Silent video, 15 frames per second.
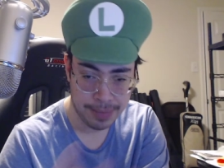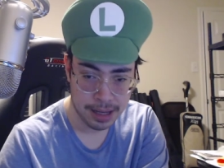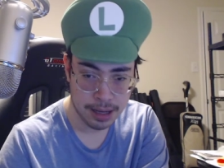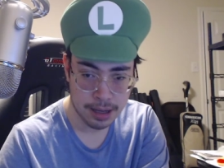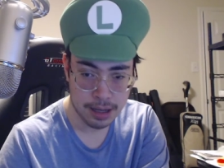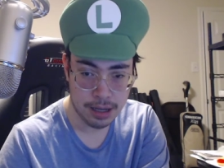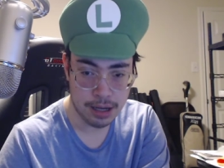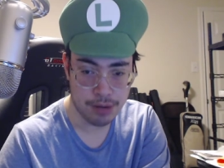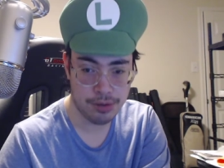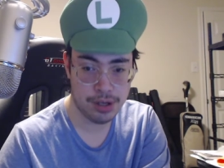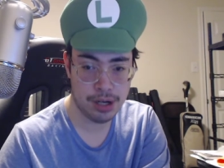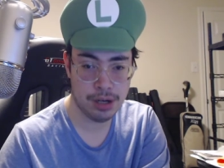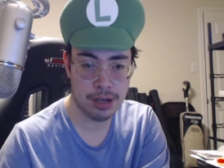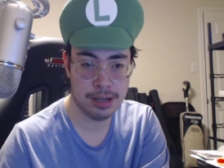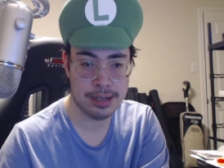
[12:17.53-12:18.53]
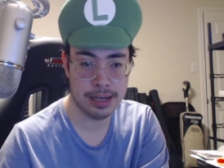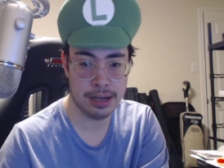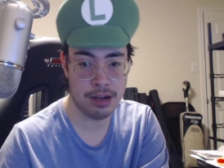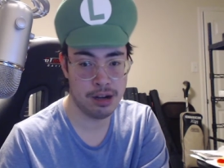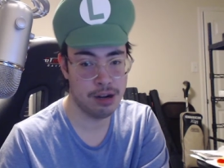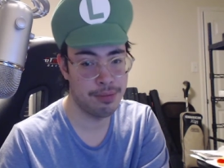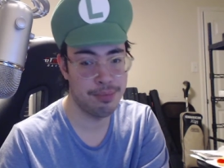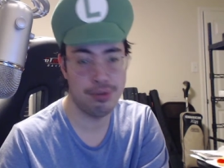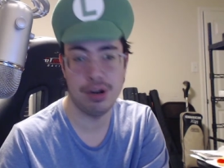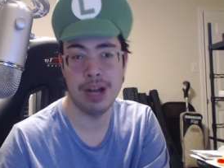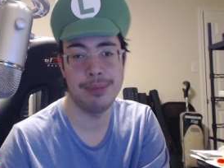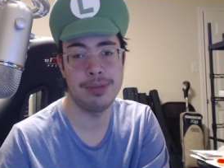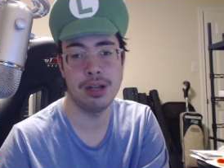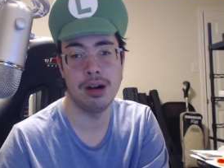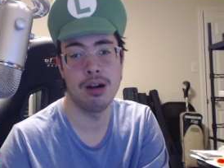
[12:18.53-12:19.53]
YouTube. It's like you're a prime
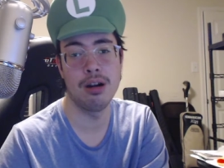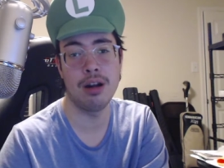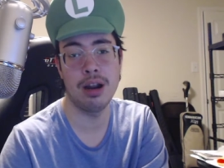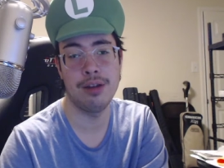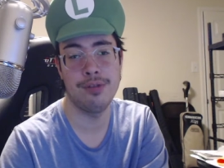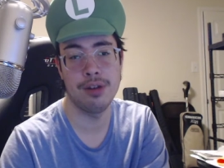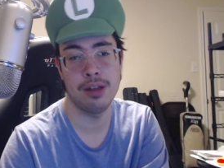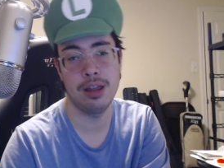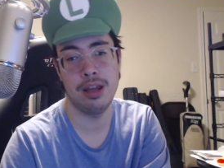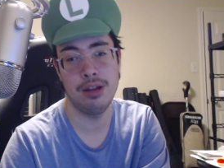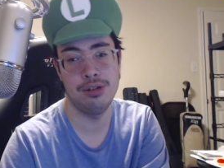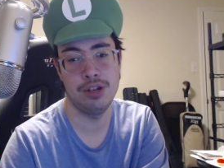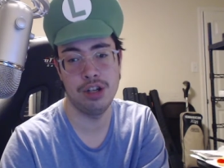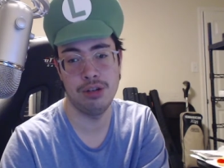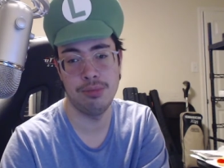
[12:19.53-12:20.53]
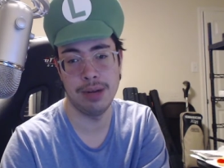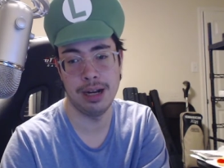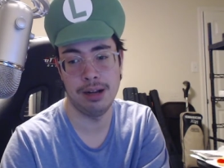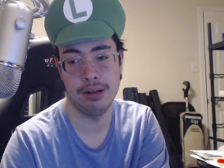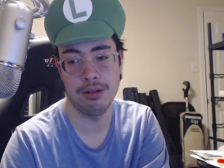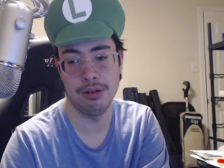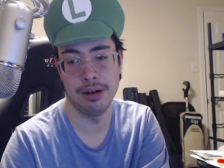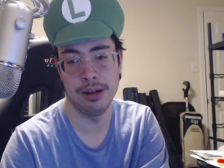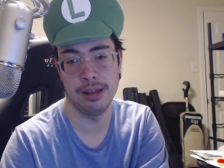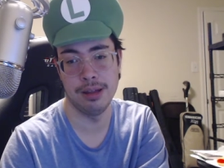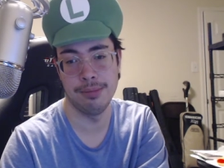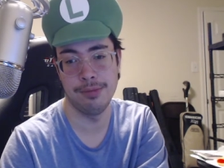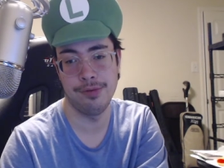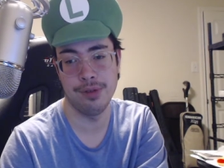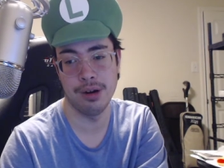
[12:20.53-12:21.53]
target for the YouTube
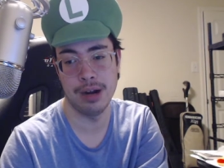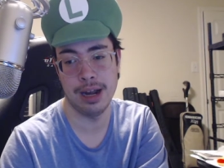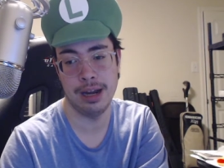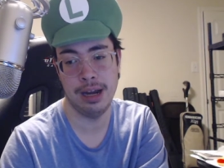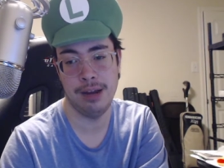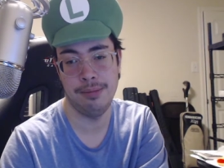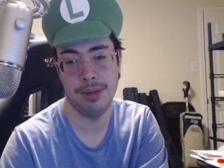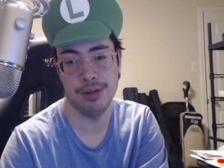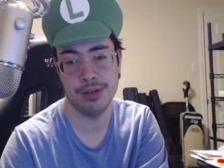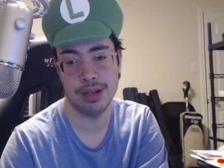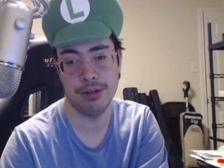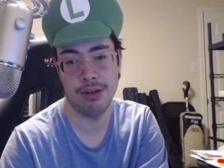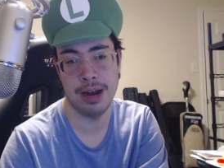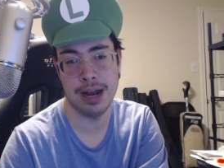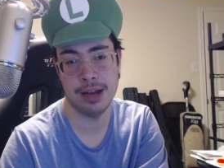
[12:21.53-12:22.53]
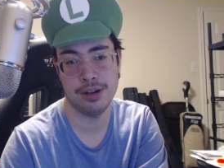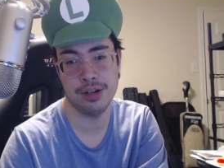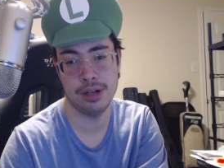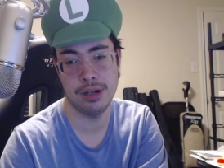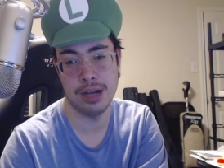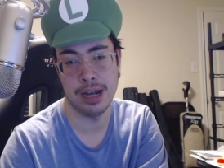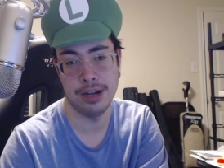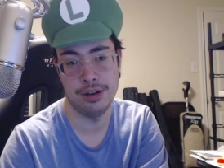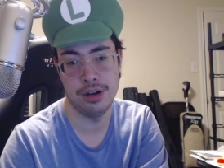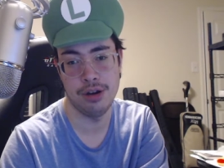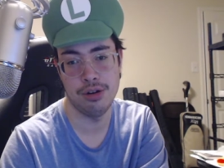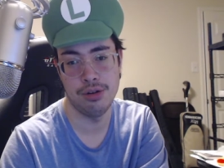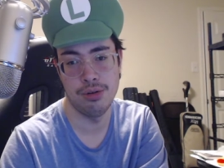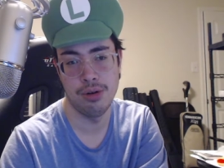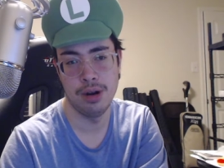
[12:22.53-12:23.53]
algorithm for any music reaction I
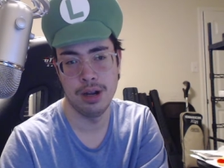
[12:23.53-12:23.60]
do